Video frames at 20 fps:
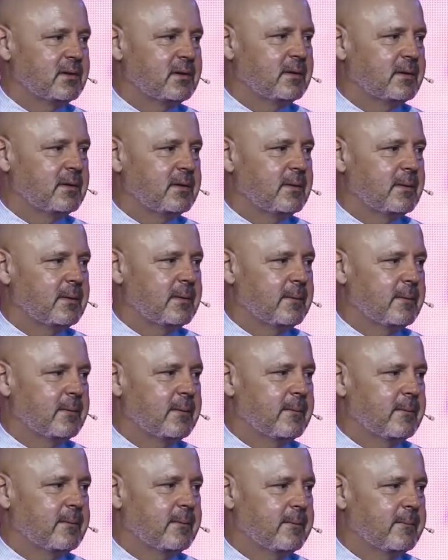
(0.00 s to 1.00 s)

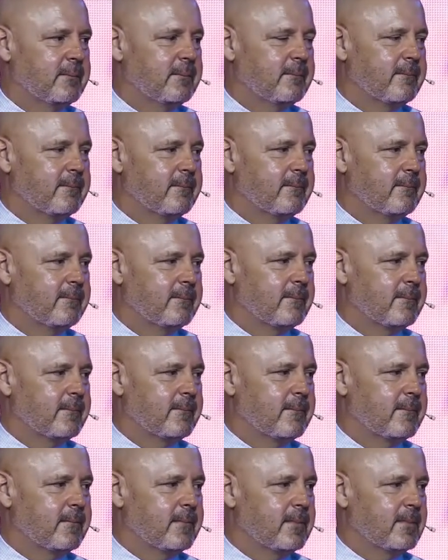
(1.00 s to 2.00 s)

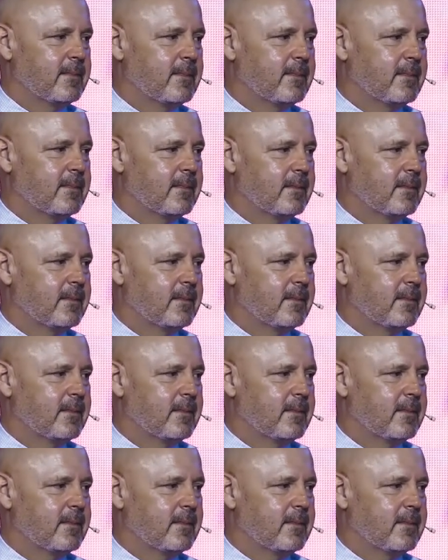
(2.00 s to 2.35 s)
Nothing is said.